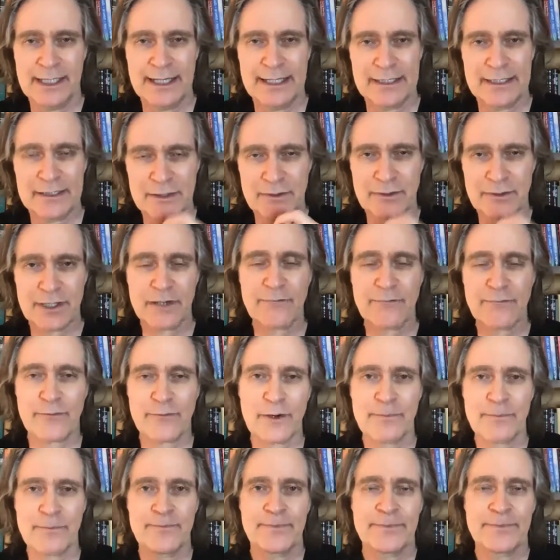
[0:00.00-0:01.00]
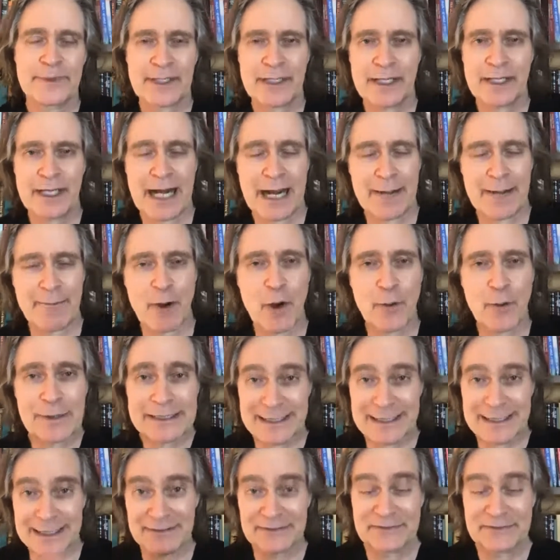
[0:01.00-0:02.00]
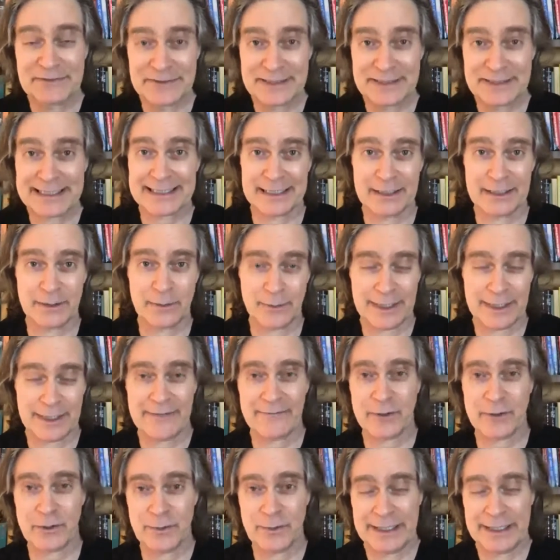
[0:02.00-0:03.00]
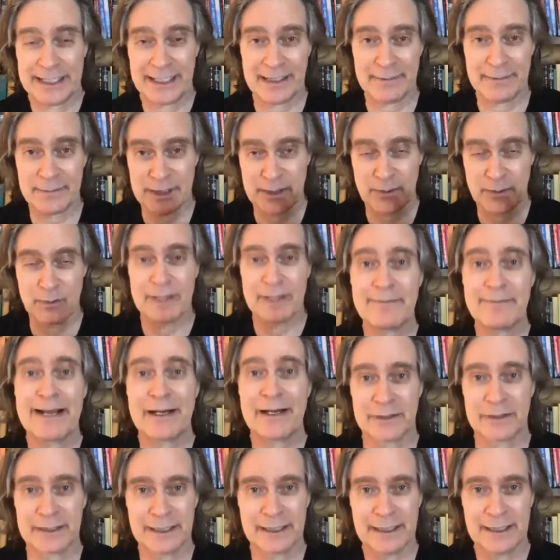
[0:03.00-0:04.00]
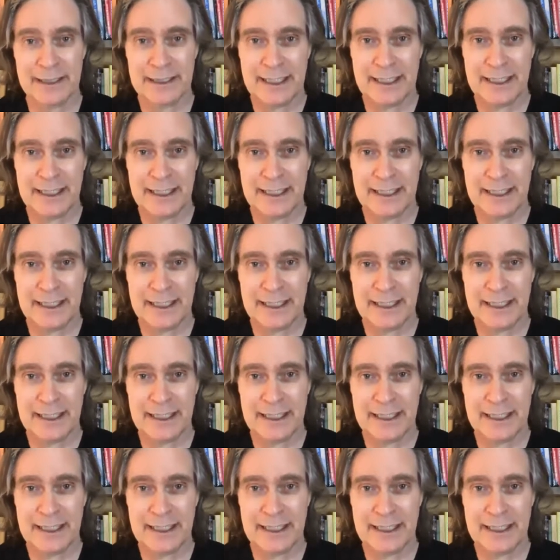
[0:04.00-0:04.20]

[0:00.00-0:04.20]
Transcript: And so therefore, and I'm always conflicted whenever we come to Mountain,